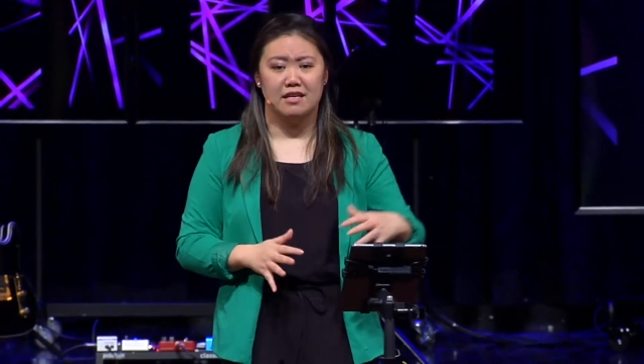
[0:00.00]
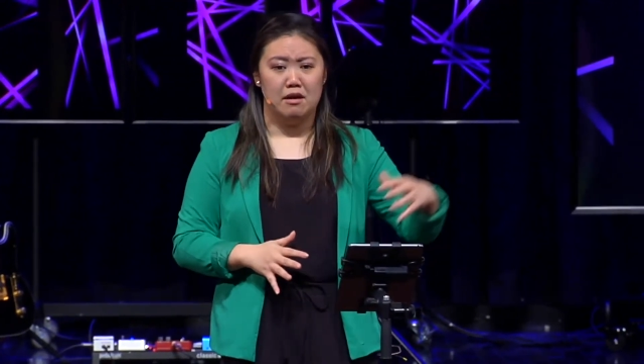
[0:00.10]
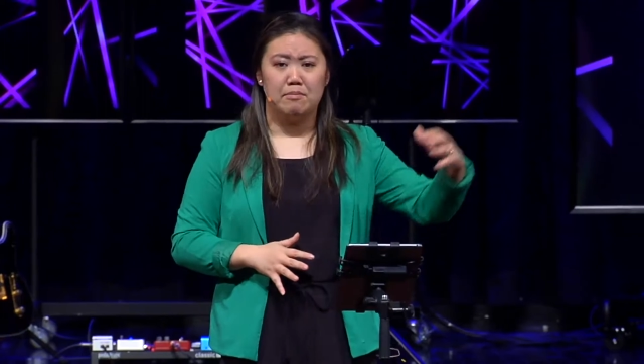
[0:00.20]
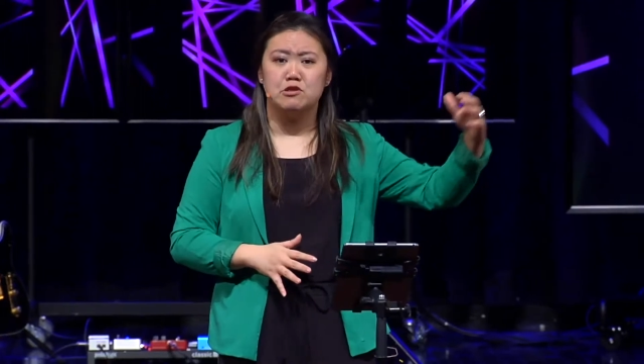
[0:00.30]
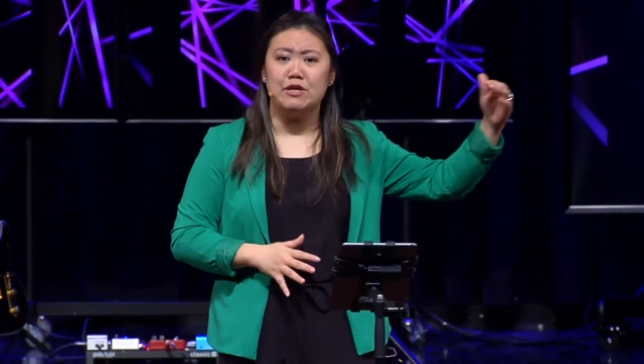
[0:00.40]

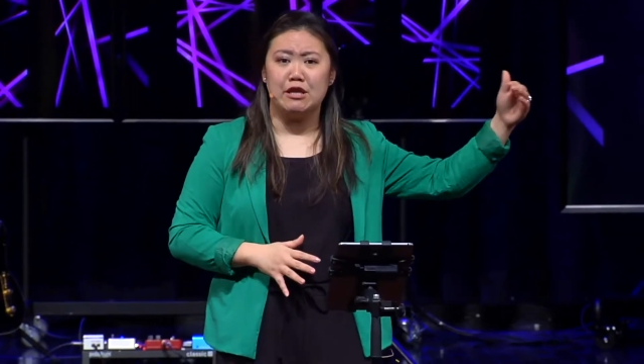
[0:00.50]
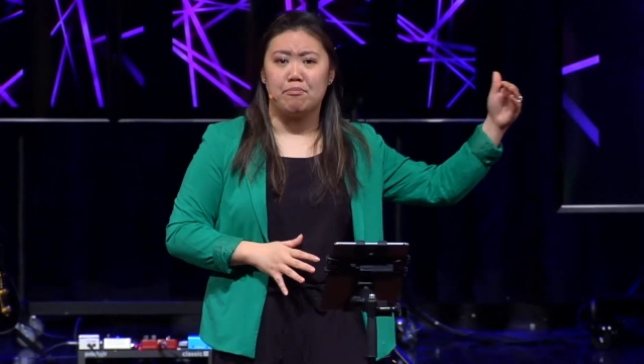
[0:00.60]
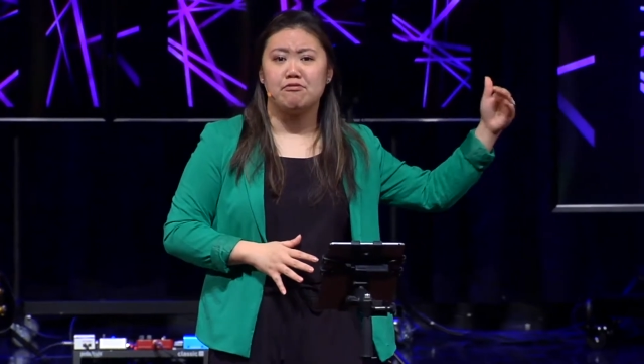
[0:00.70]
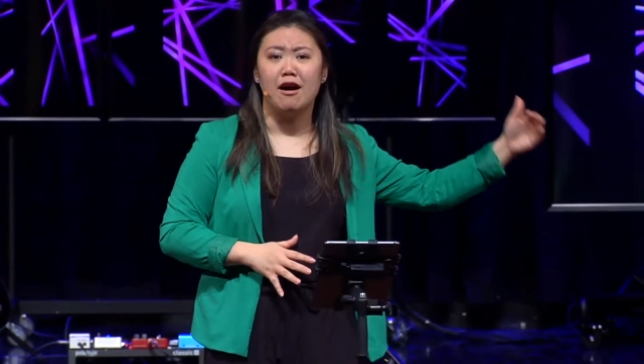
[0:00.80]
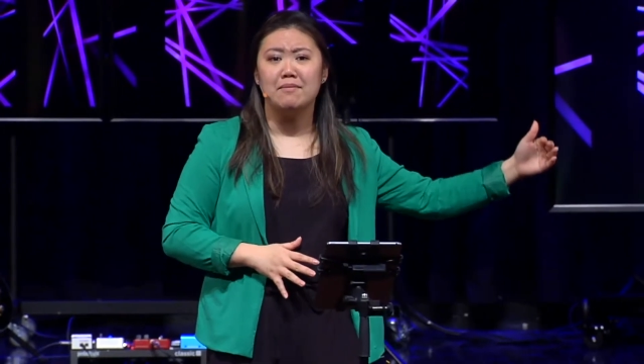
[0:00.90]
between their
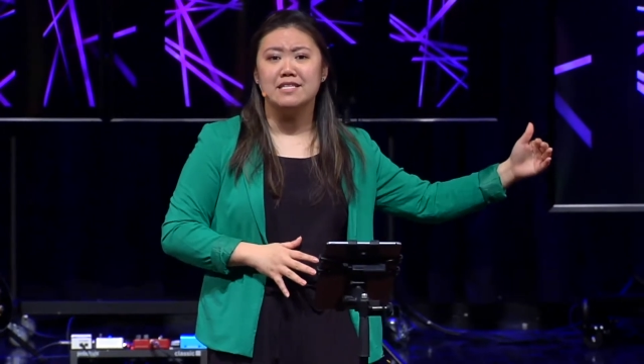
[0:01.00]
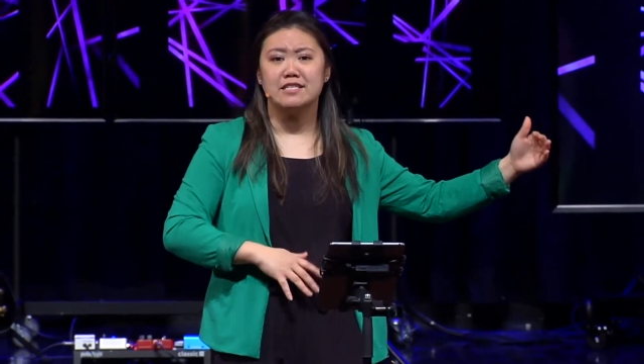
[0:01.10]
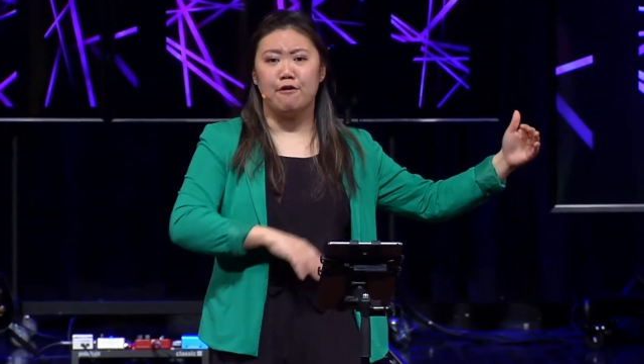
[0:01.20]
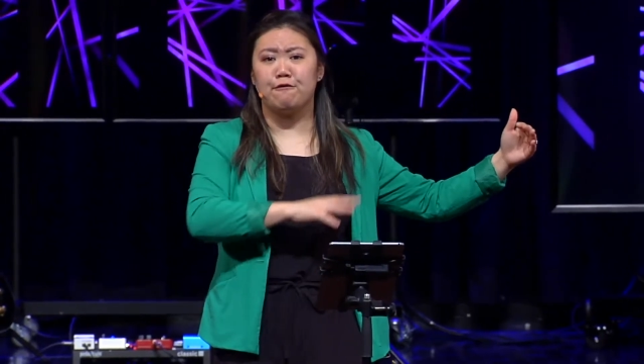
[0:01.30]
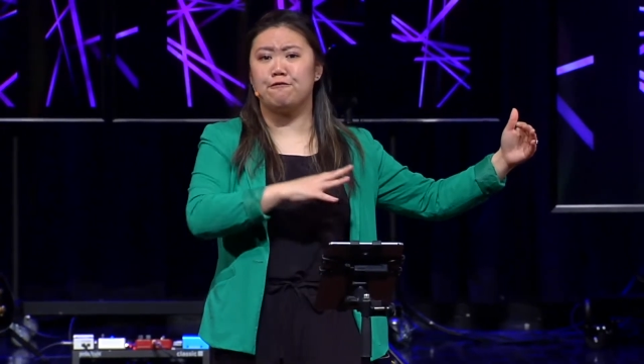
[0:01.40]
promise
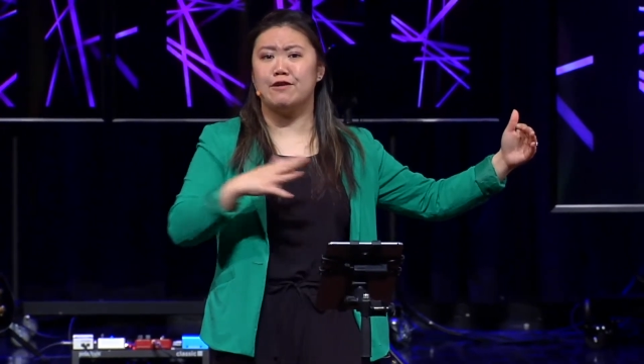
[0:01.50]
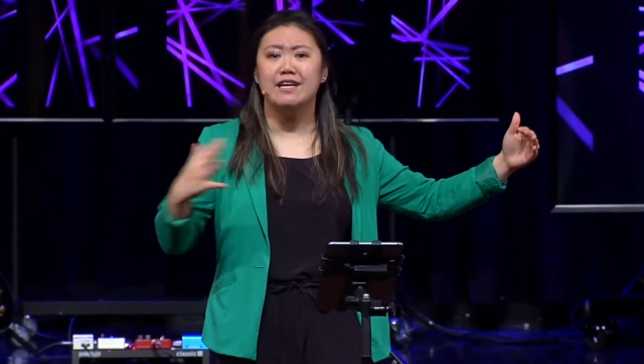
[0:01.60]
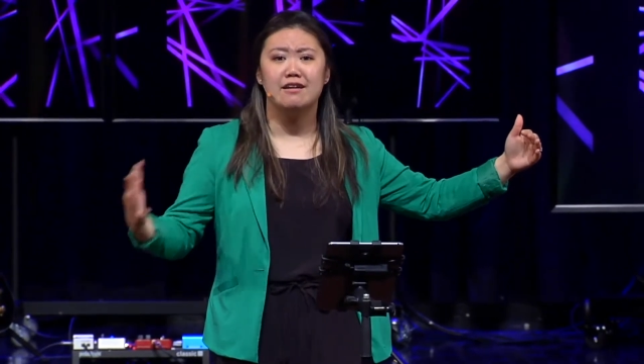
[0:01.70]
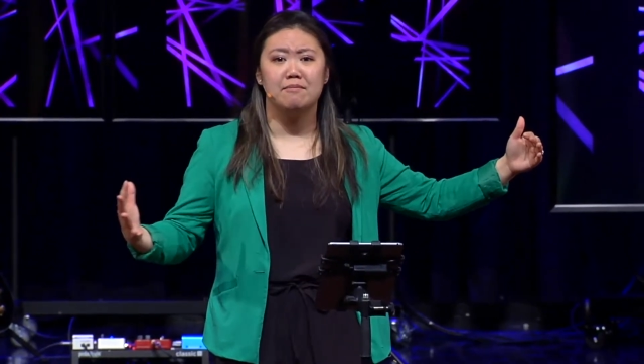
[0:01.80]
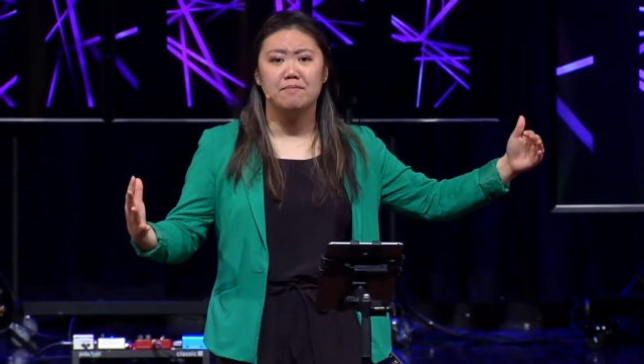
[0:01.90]
of
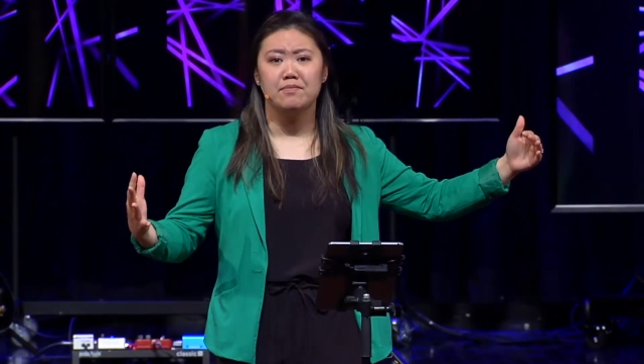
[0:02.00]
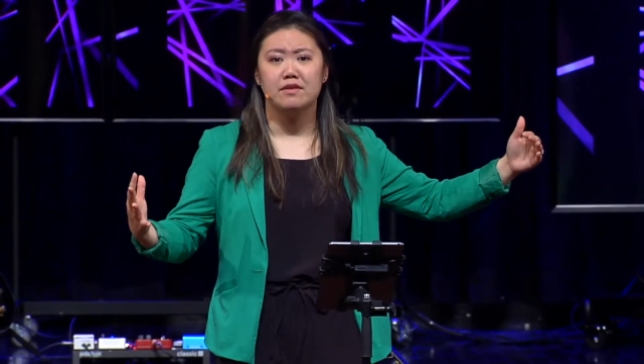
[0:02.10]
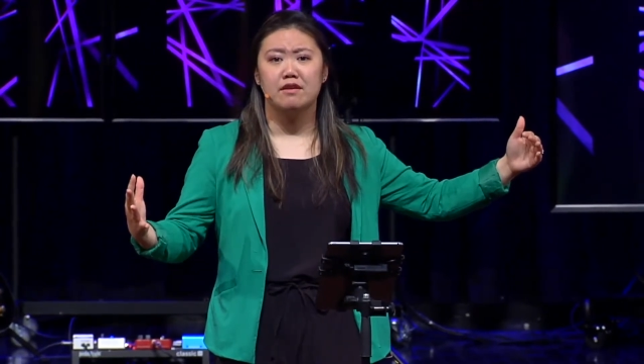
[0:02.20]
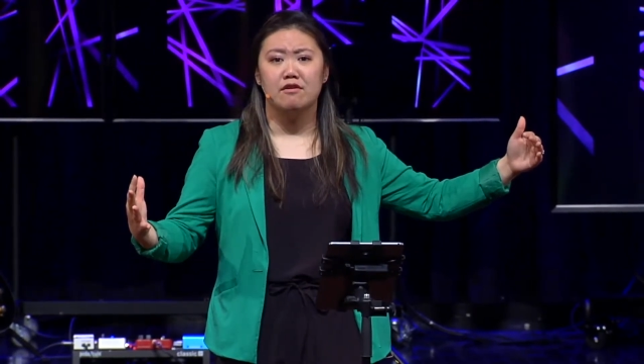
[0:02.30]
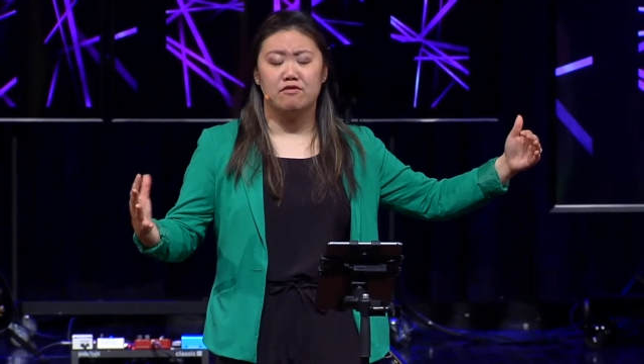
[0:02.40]
freedom
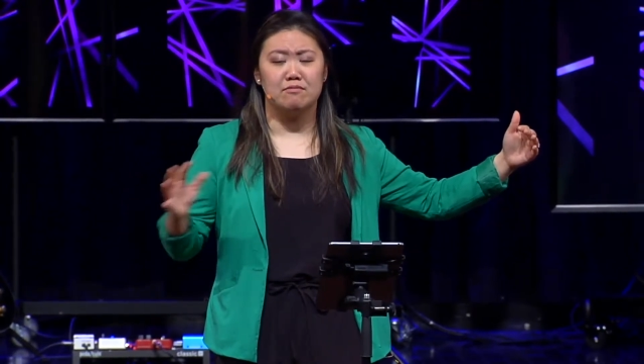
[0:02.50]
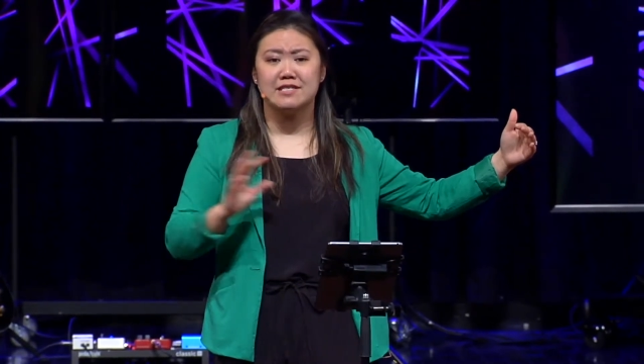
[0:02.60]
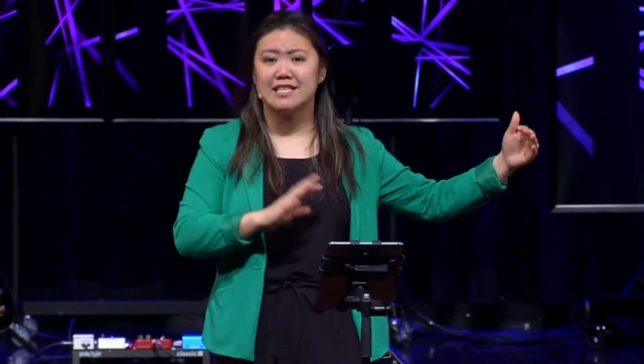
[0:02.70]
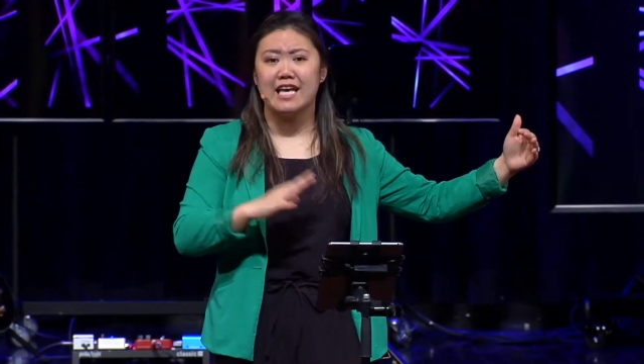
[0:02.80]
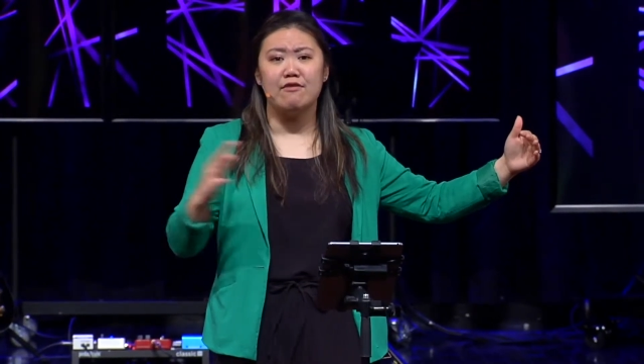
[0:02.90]
from
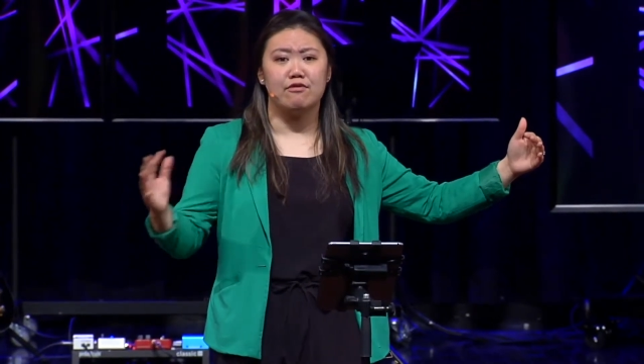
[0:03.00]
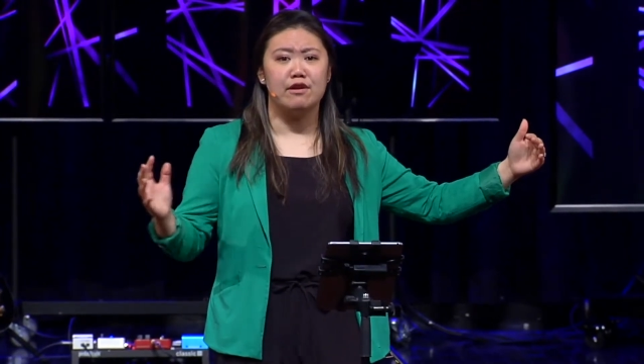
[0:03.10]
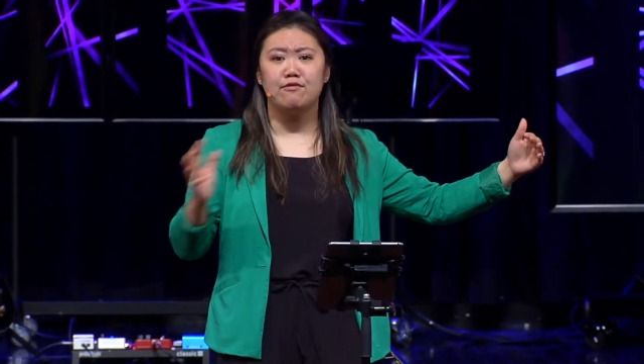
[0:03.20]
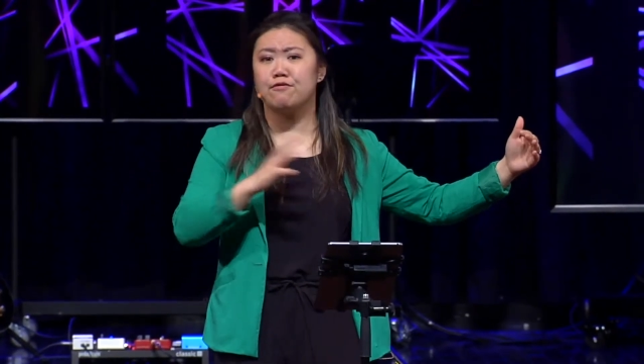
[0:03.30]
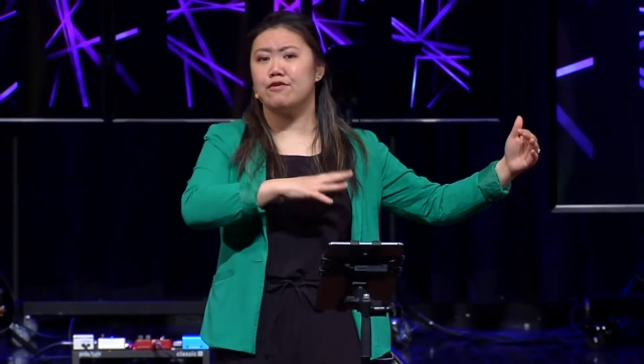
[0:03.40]
slavery,
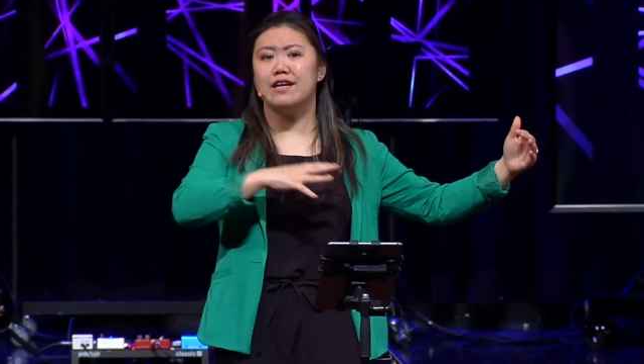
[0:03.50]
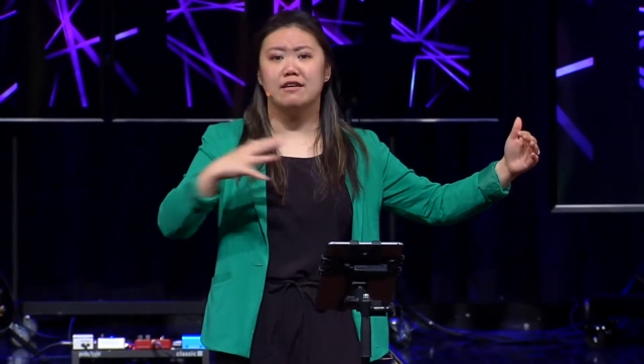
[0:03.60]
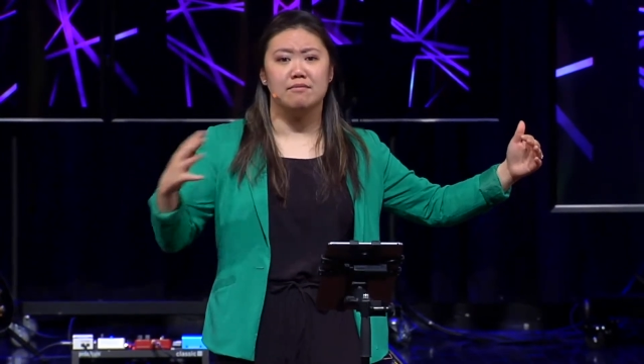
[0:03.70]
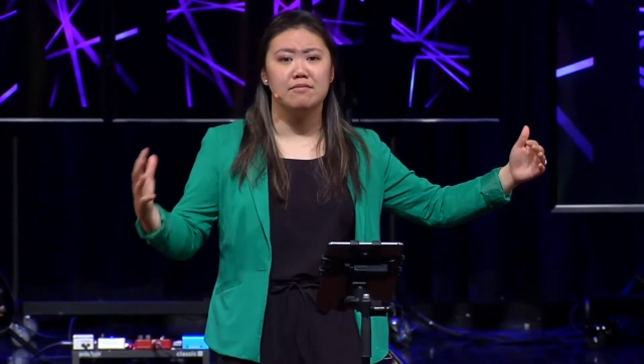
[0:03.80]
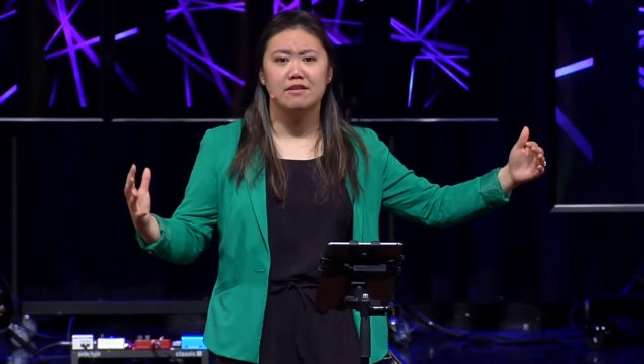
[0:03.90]

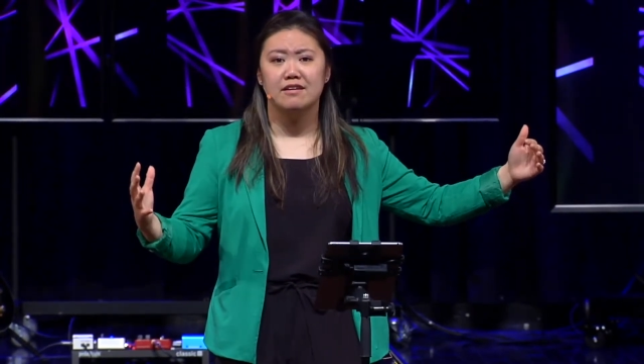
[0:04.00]
freedom